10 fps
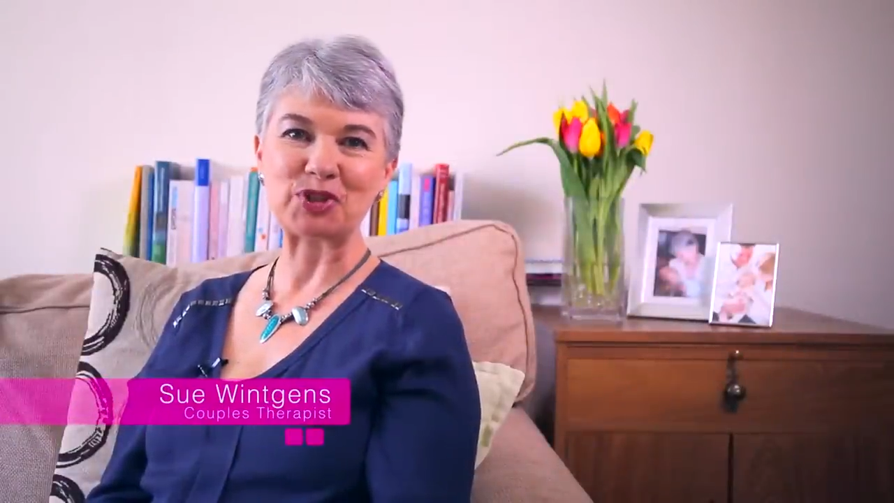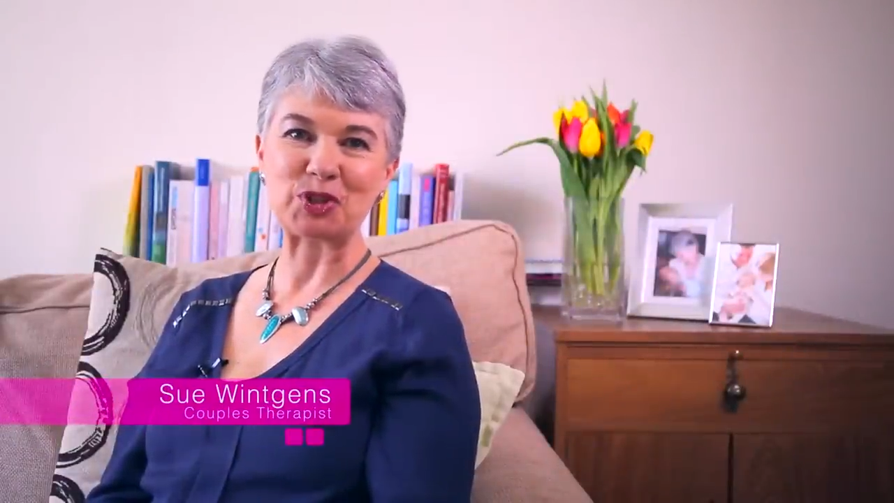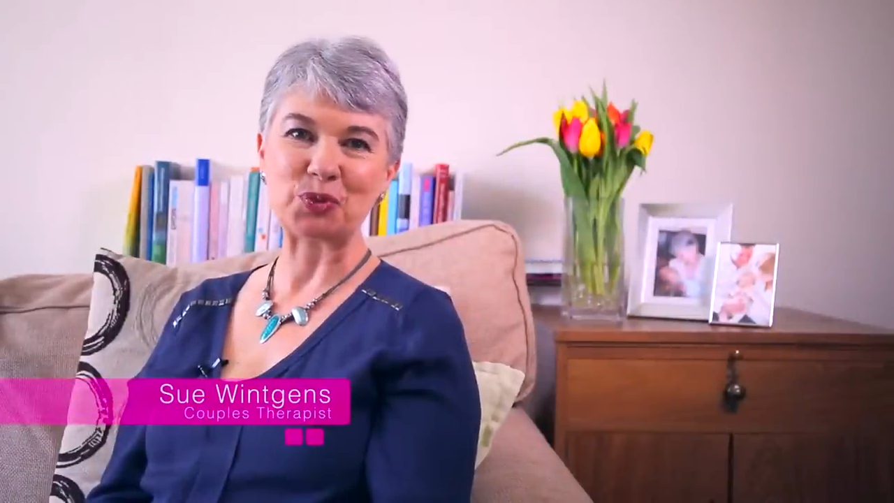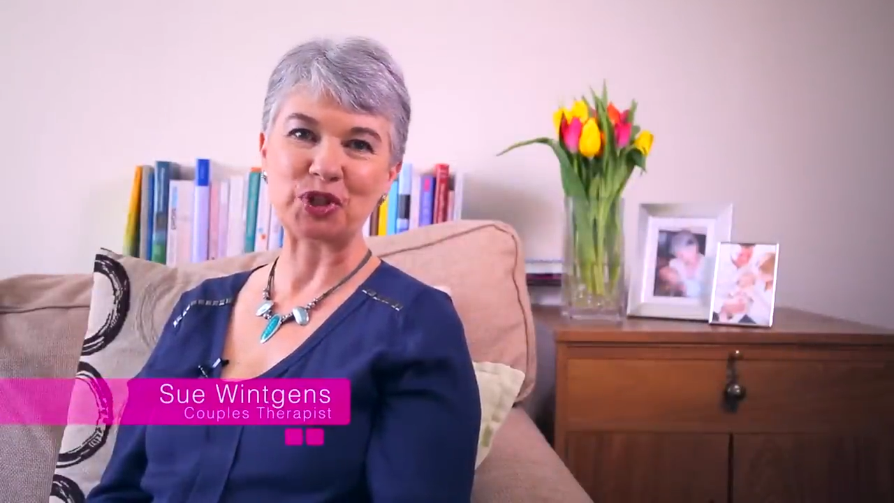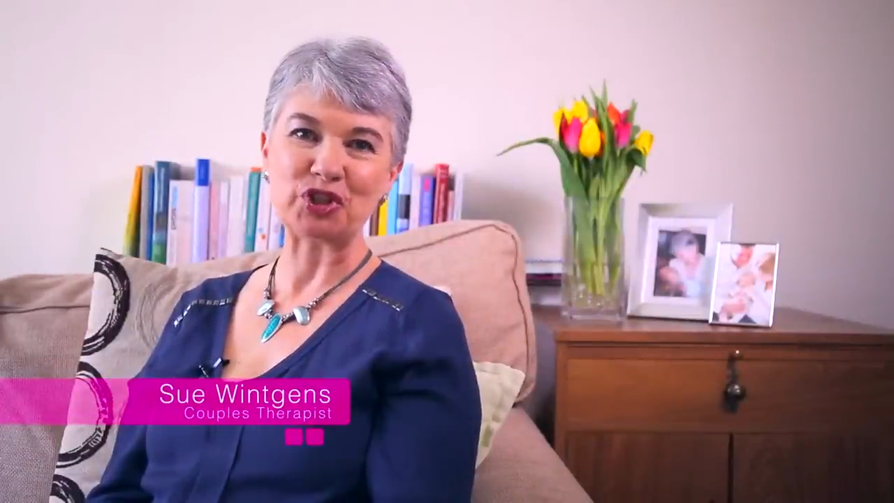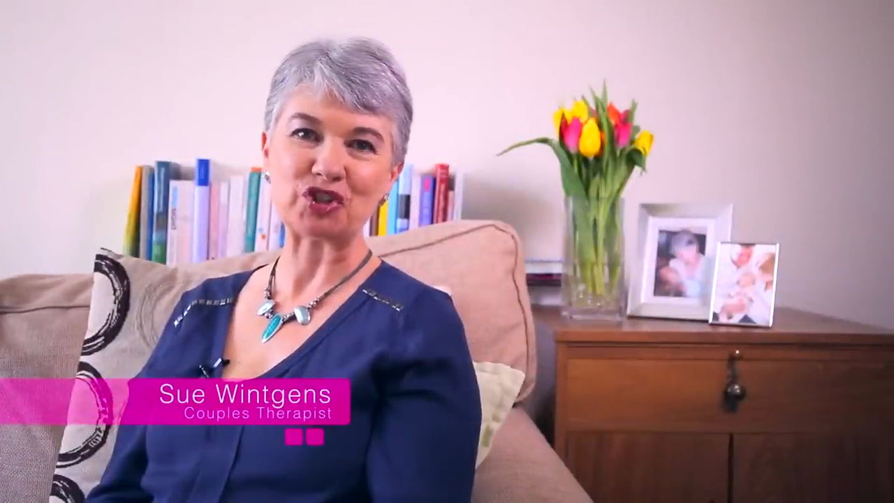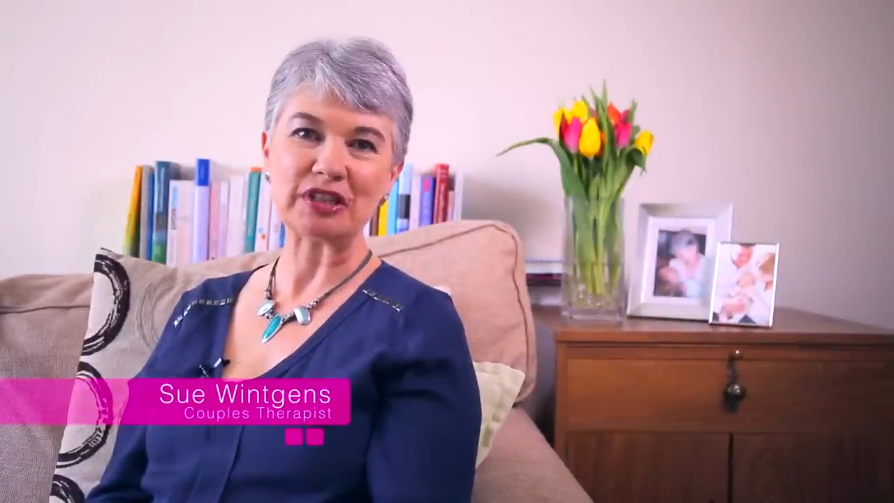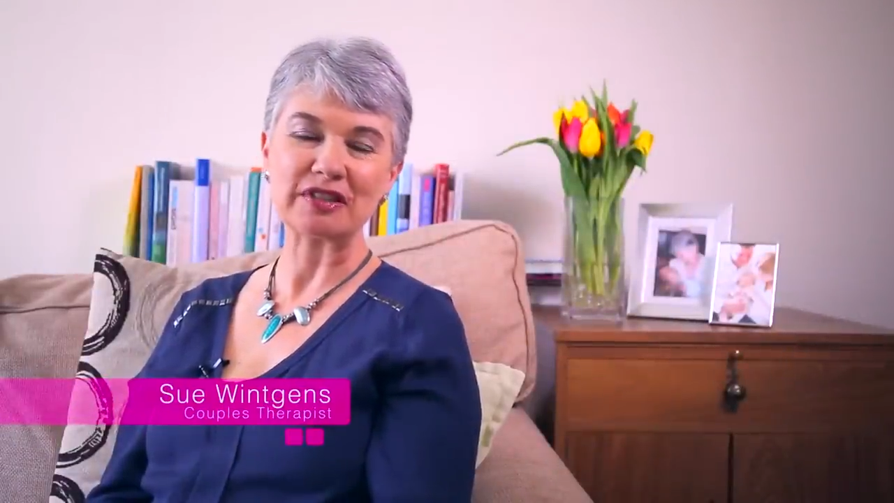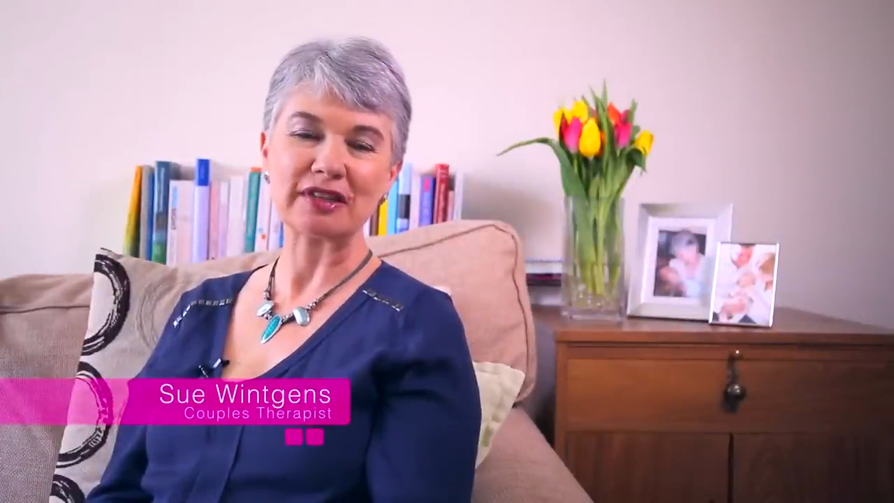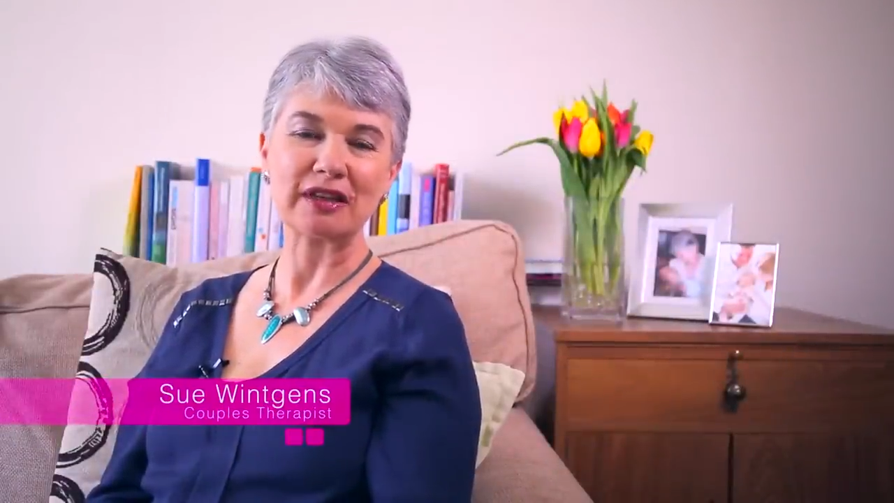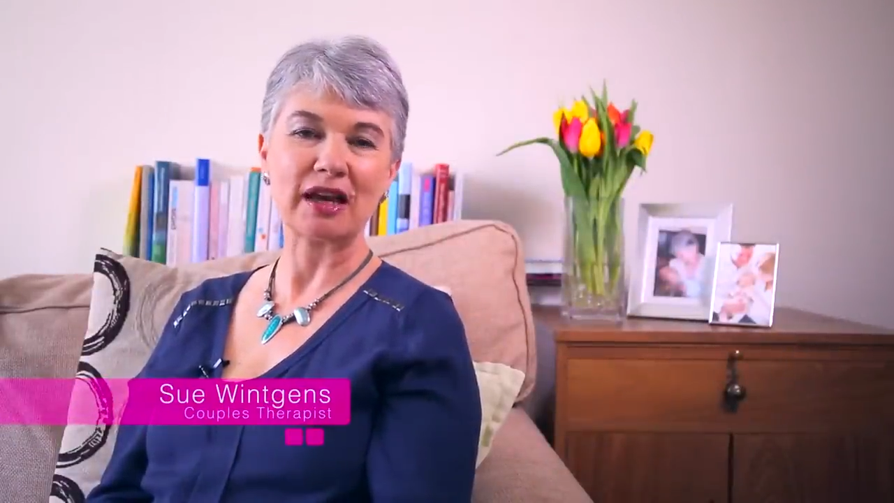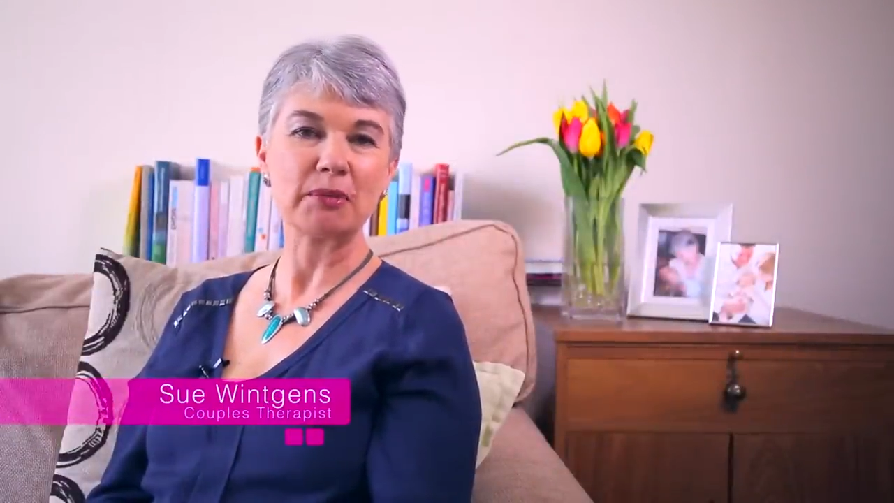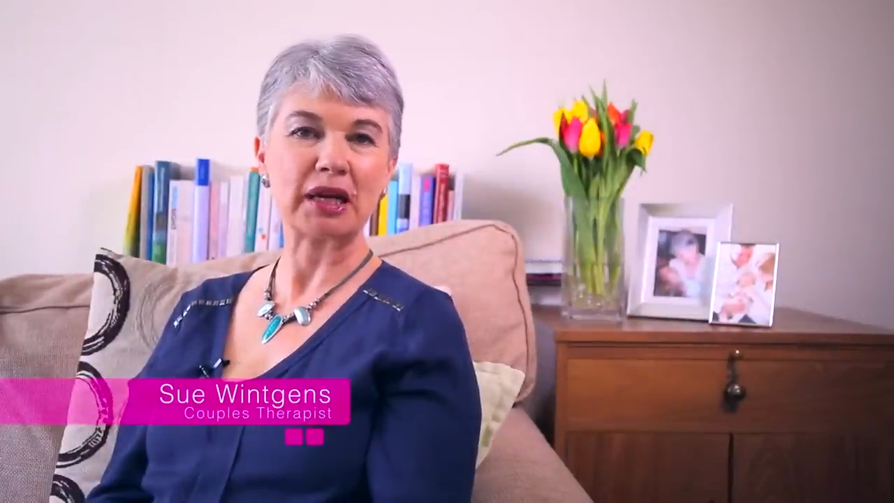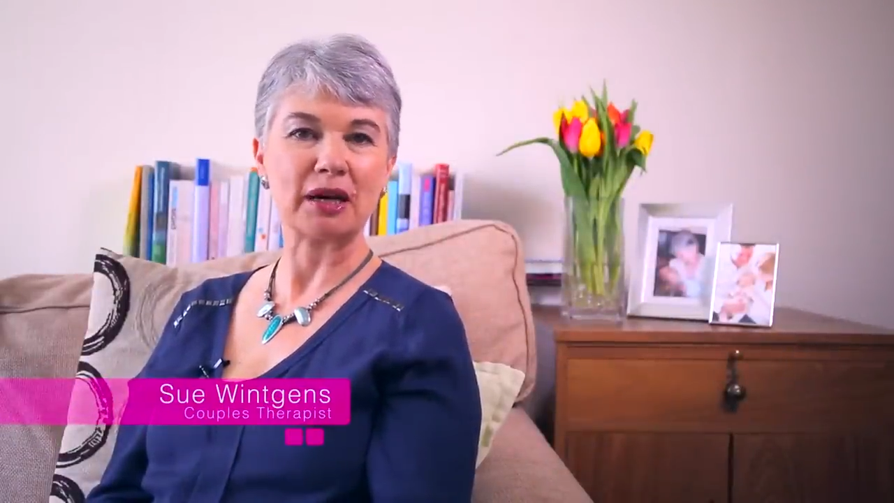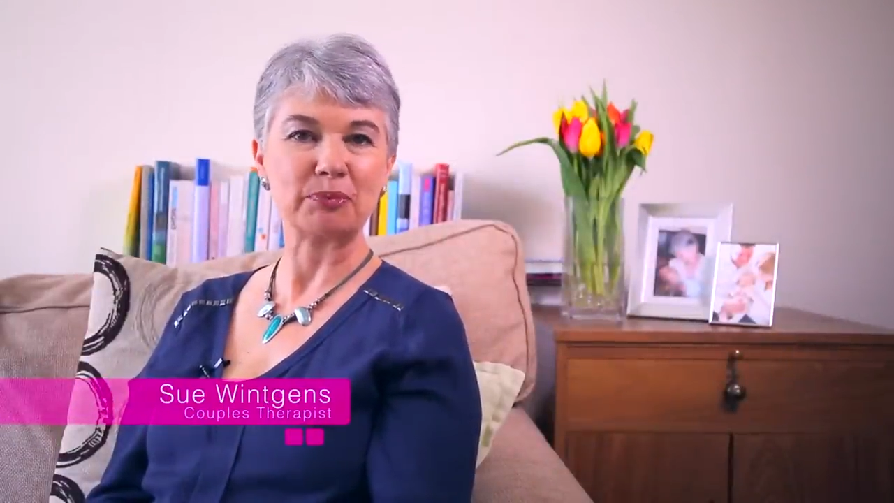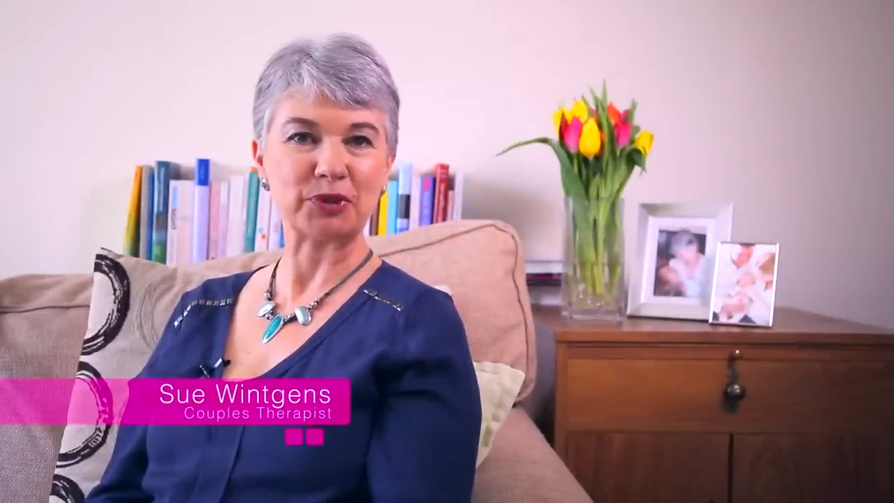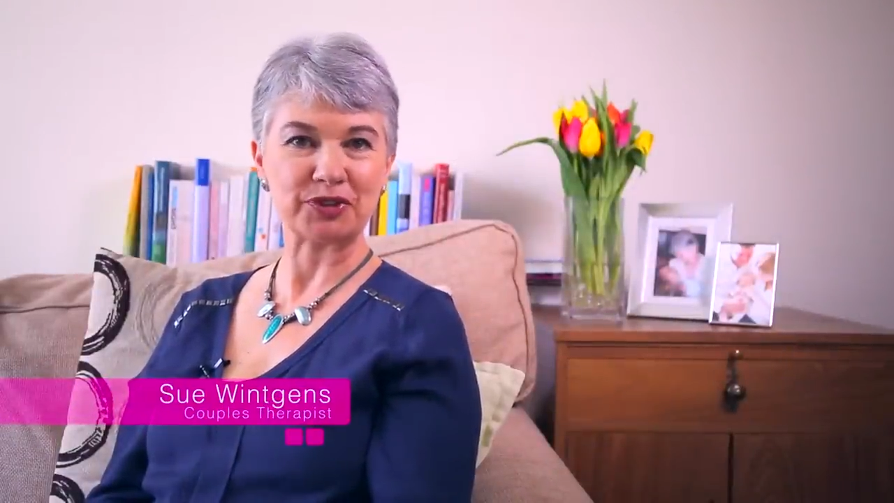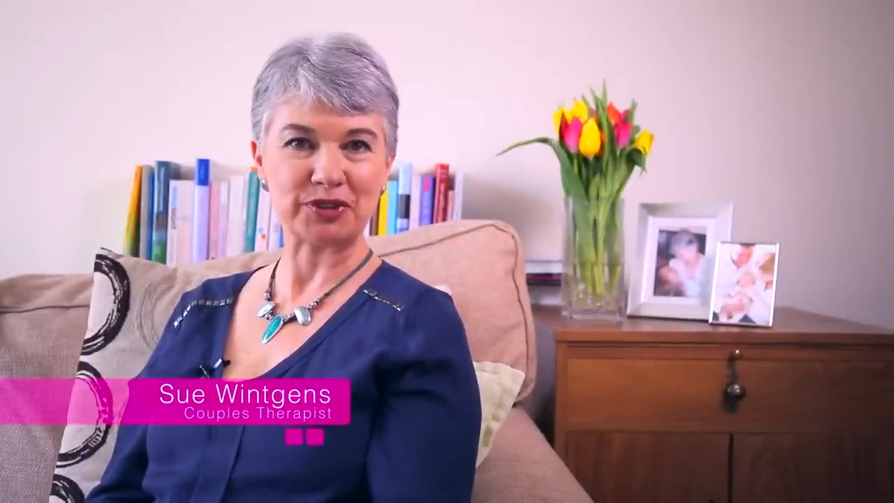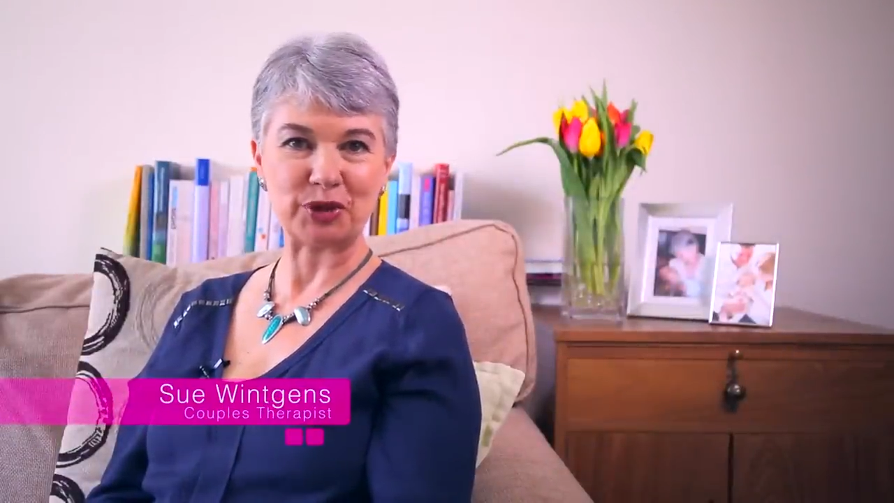Sue Wintgens and I'm a couples